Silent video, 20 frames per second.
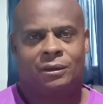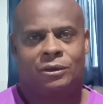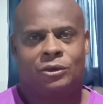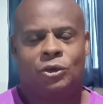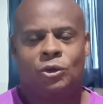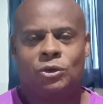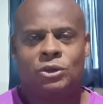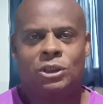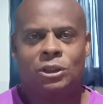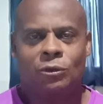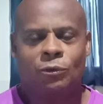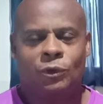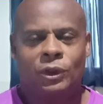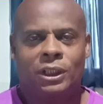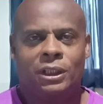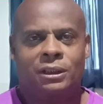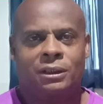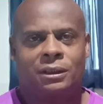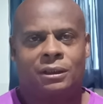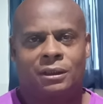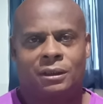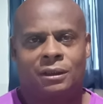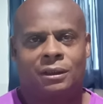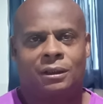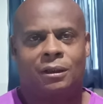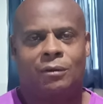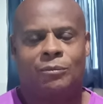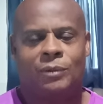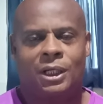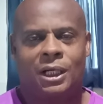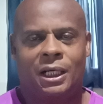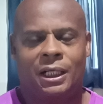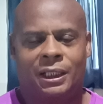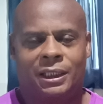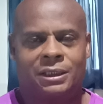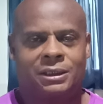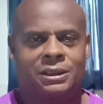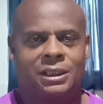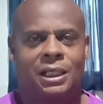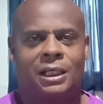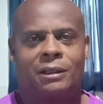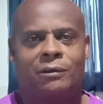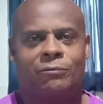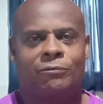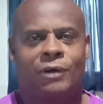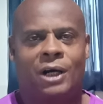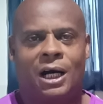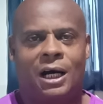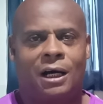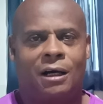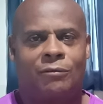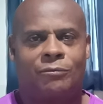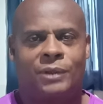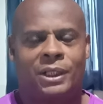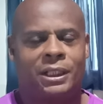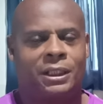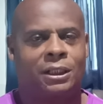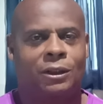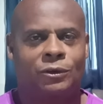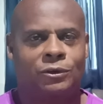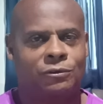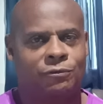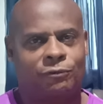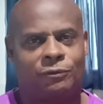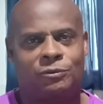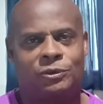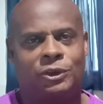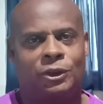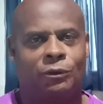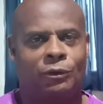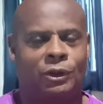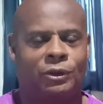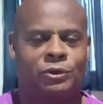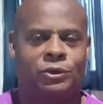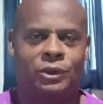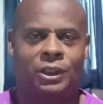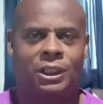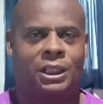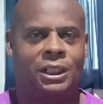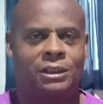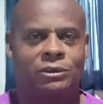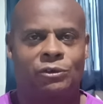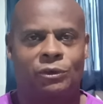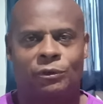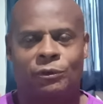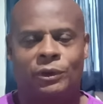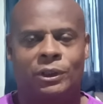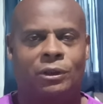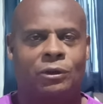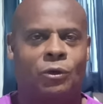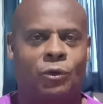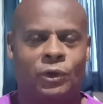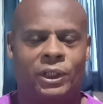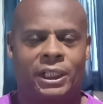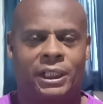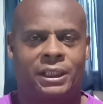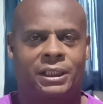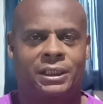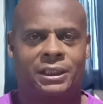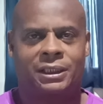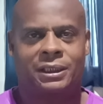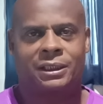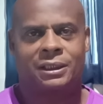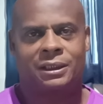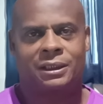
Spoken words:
usually when Americans are involved, man, it goes from 0 to 100 real quick.